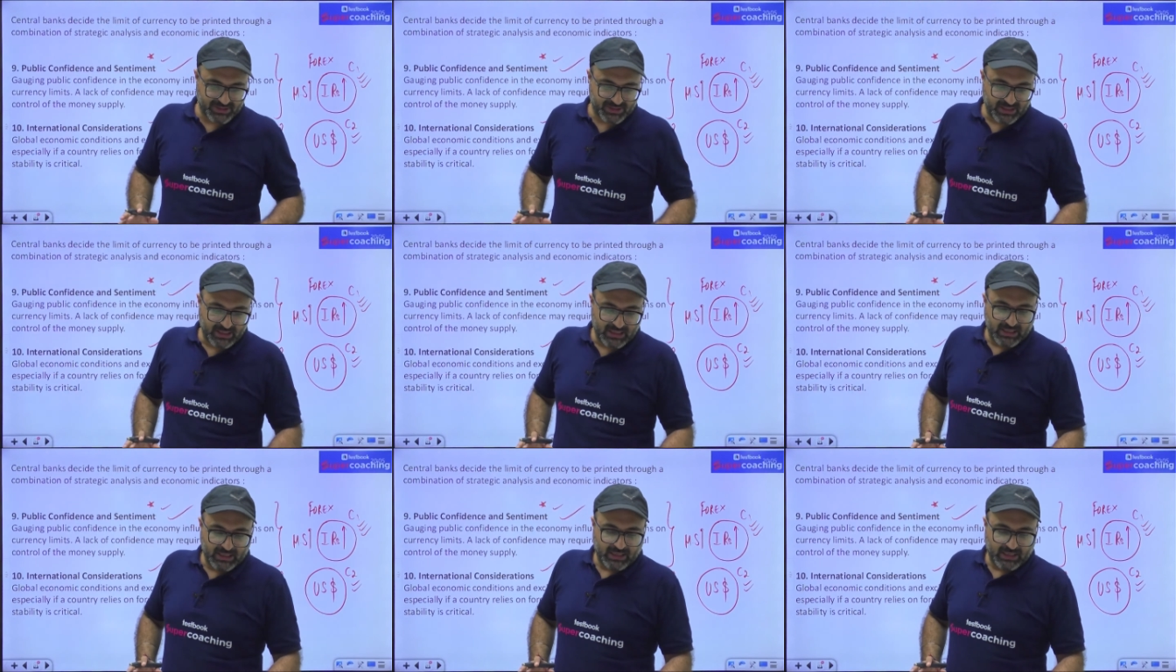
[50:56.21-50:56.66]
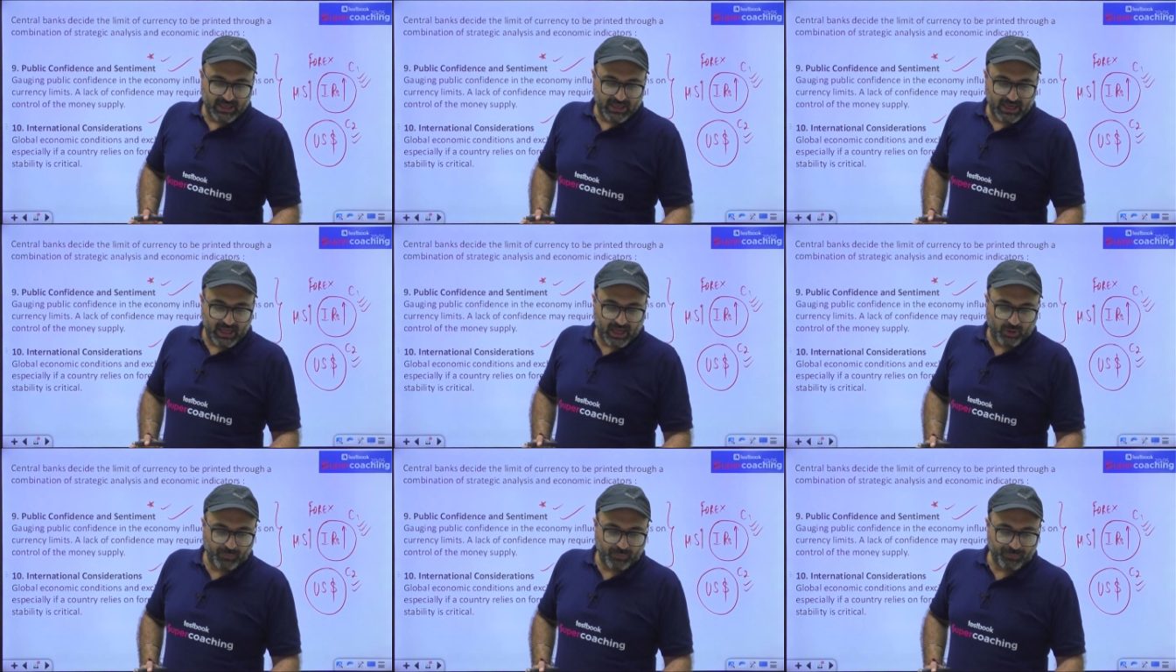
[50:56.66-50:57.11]
Now,
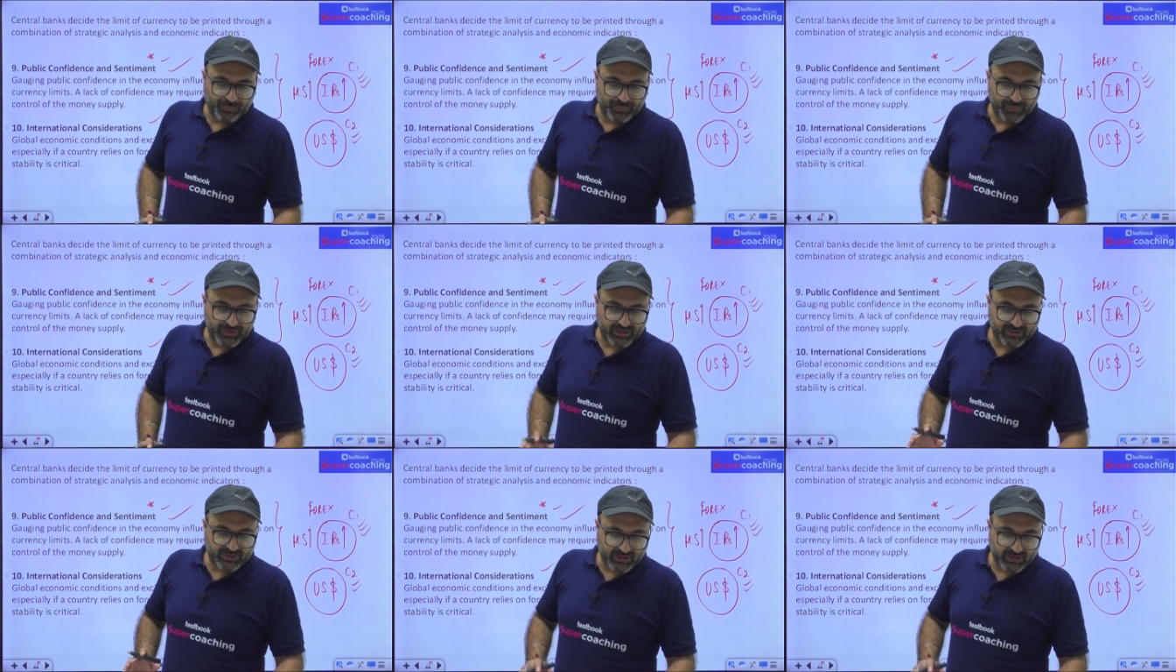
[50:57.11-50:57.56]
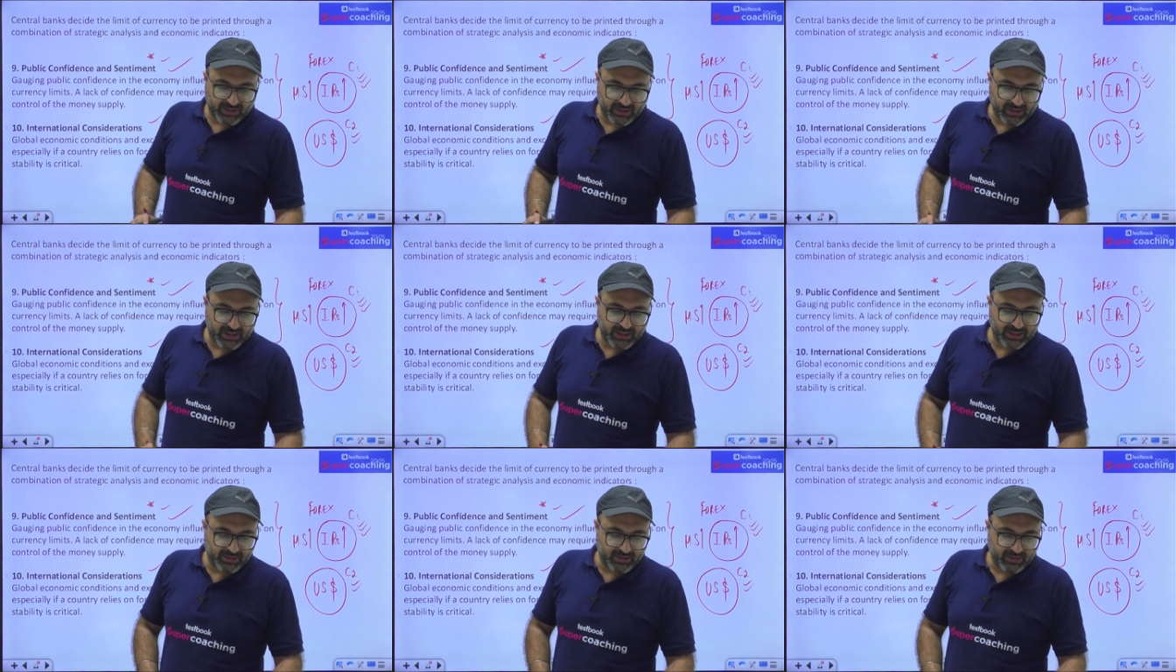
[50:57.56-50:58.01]
the third
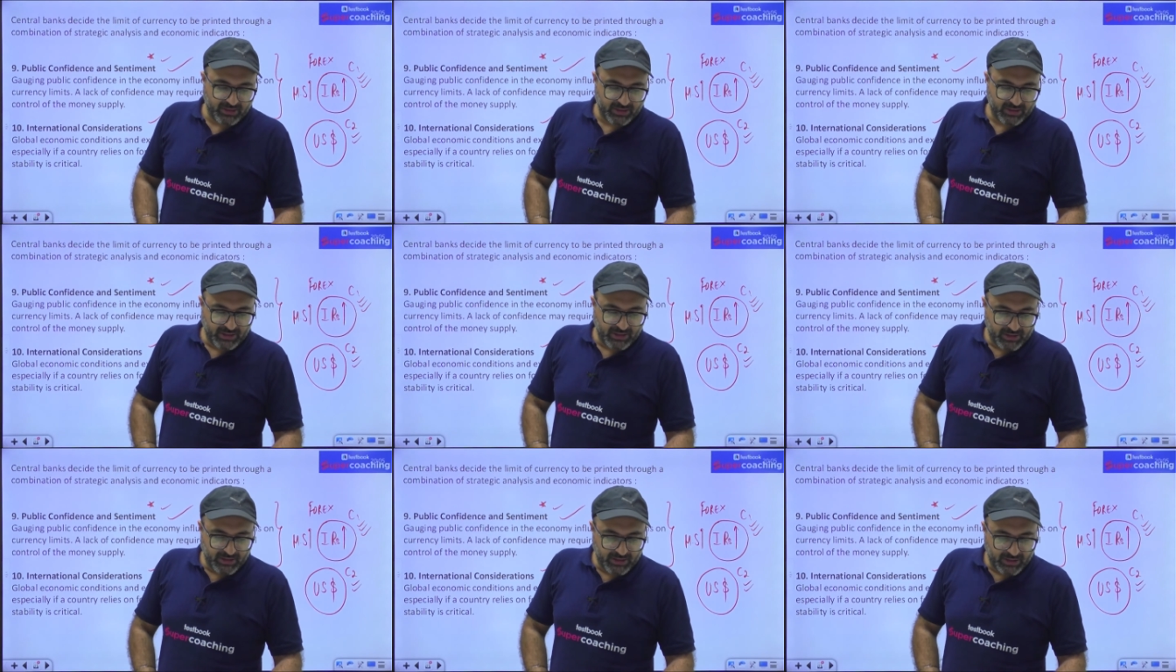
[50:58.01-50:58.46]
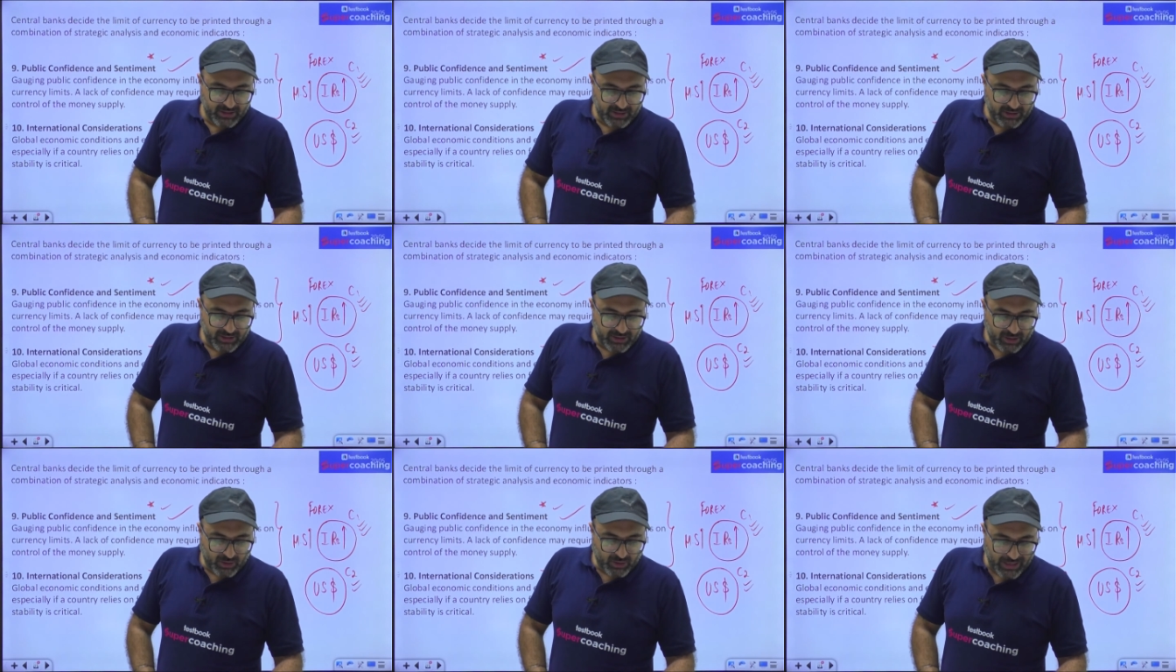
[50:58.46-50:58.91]

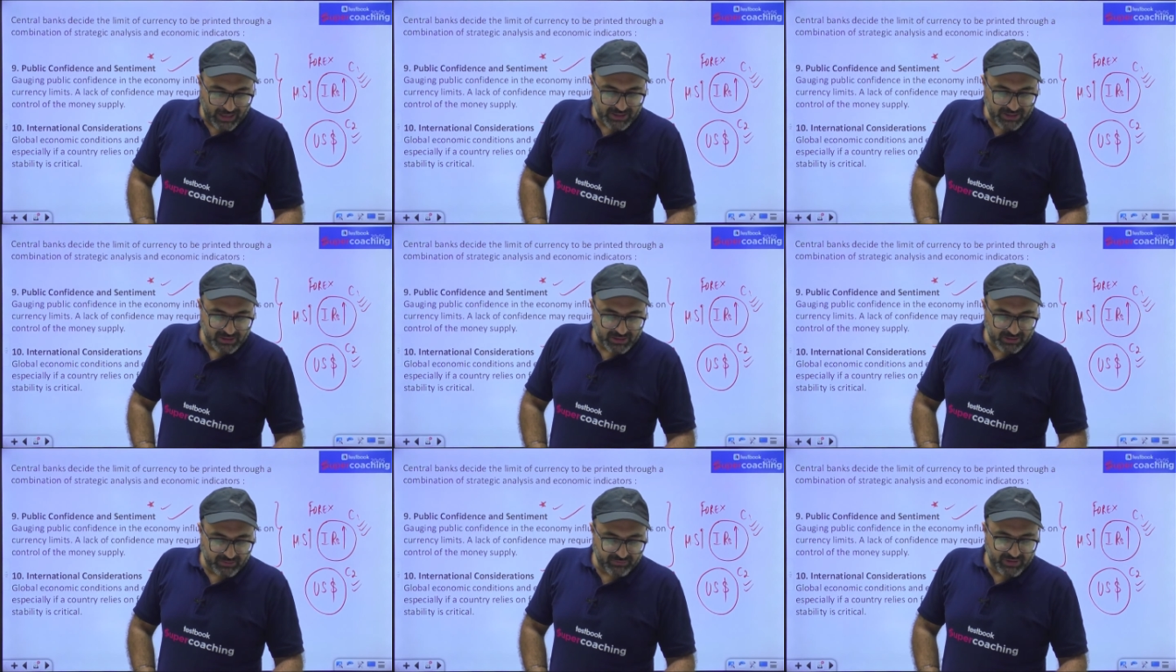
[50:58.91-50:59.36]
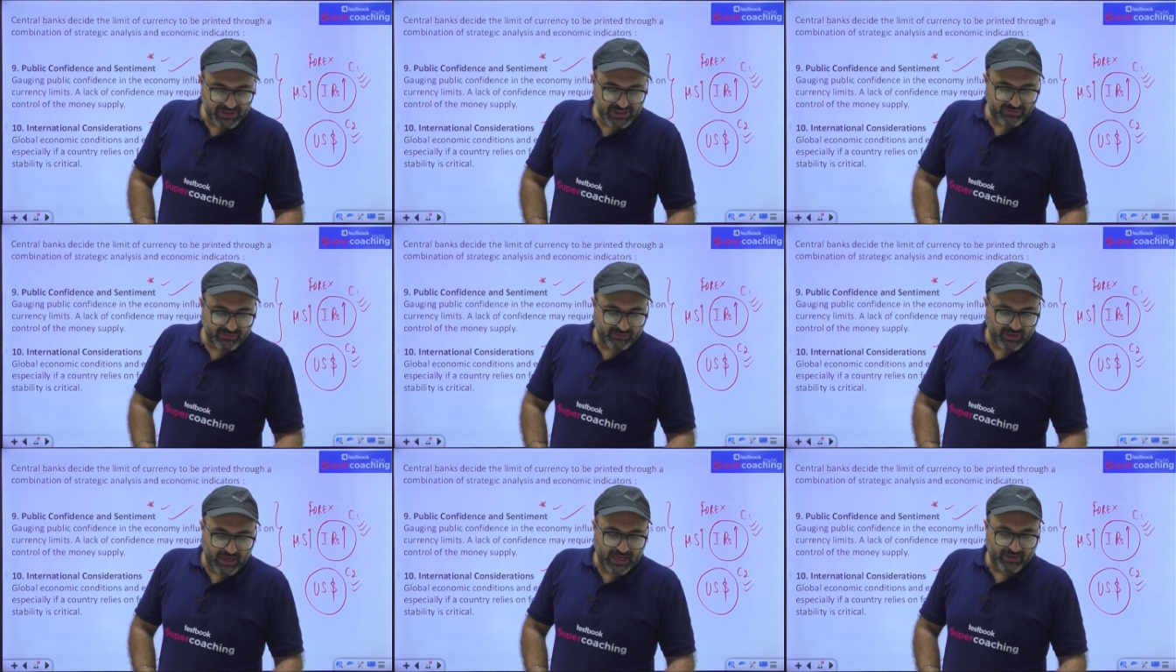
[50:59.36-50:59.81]
question which
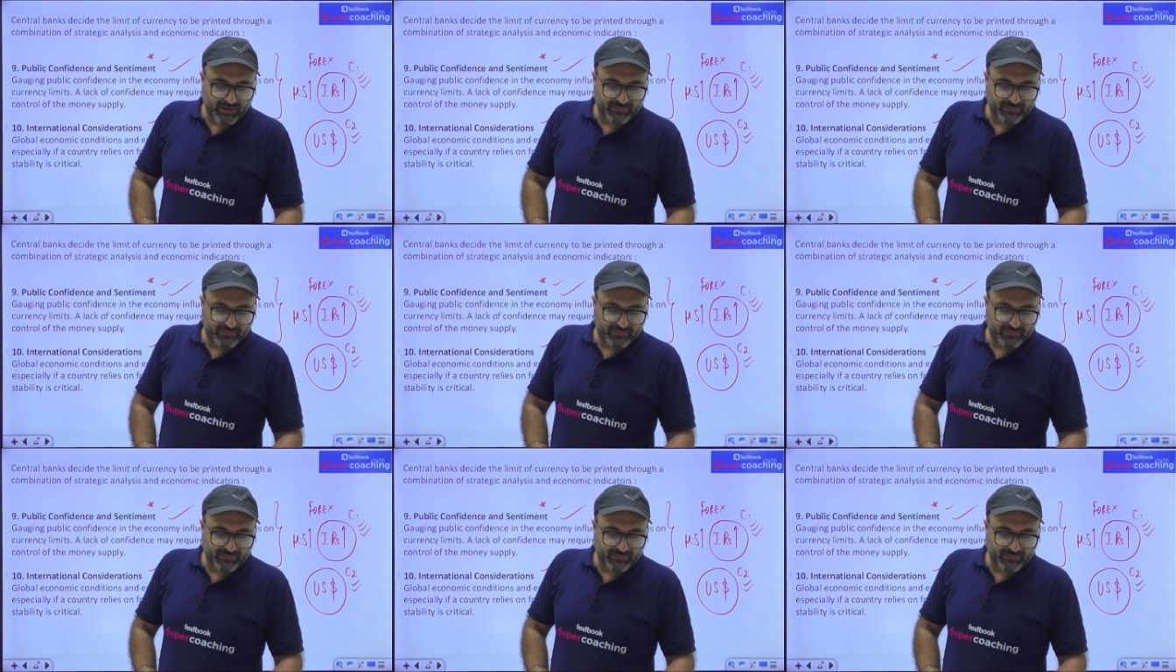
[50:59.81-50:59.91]
I